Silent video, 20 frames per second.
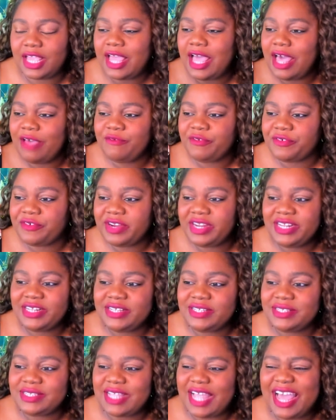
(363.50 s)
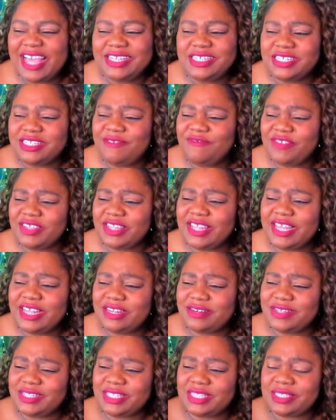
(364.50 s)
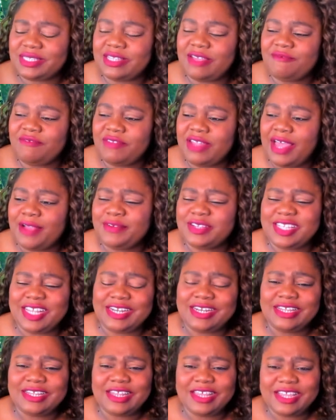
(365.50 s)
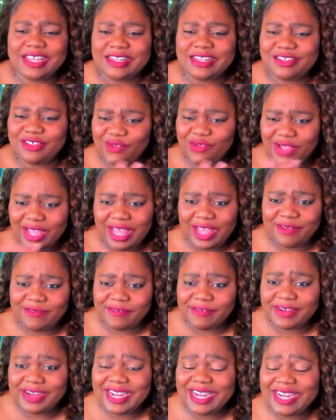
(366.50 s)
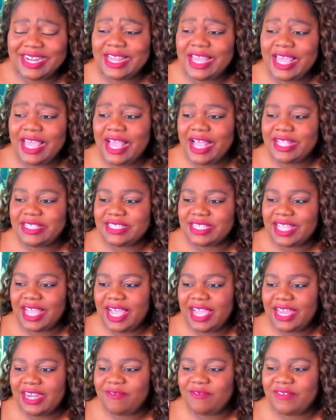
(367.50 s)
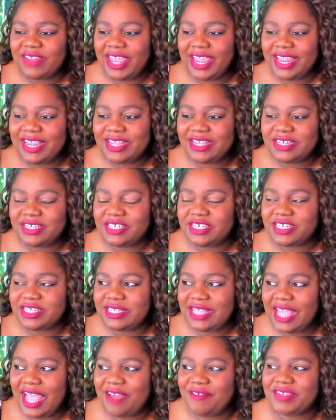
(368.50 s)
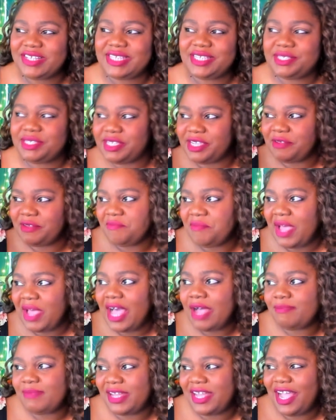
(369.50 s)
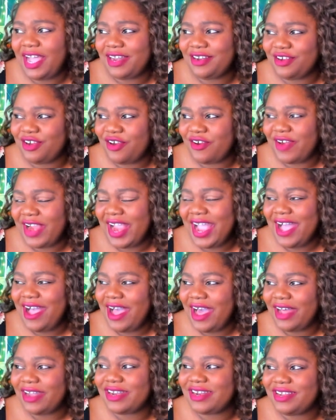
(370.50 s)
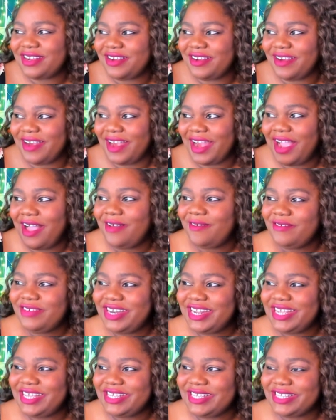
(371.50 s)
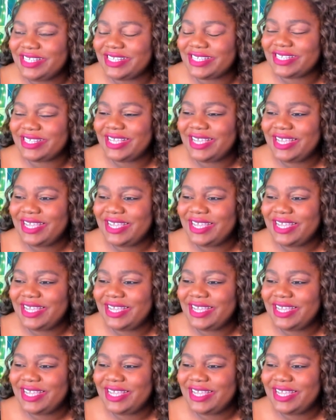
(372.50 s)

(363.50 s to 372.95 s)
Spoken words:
coverings, I just feel like with the sunflowers, they need like a little covering to kind of like just have a stem pop out of the ground is